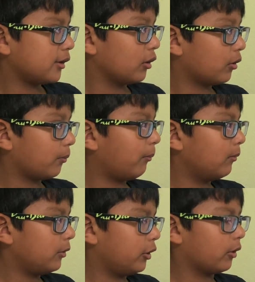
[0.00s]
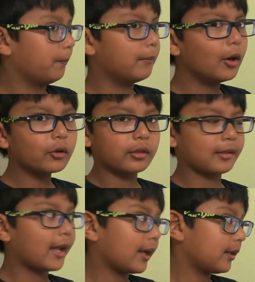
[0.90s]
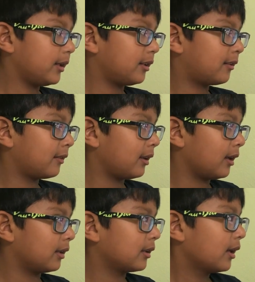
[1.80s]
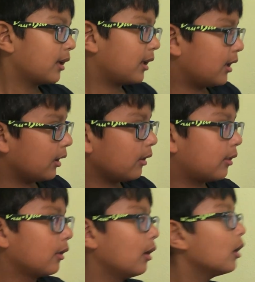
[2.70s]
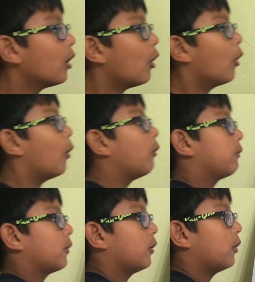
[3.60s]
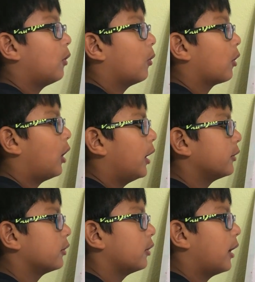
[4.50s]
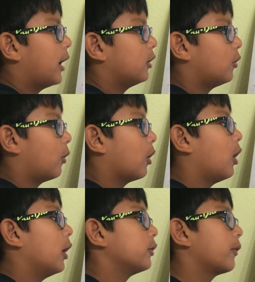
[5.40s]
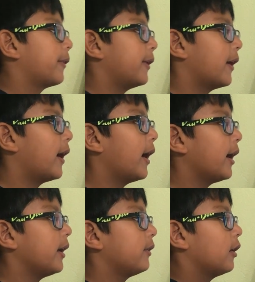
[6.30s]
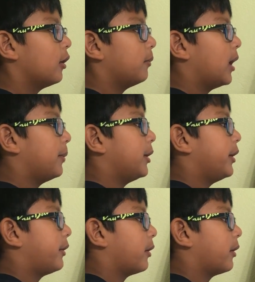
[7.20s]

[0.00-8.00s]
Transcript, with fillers: you'll, you're most likely to see it is over or un, and or under the eyes, maybe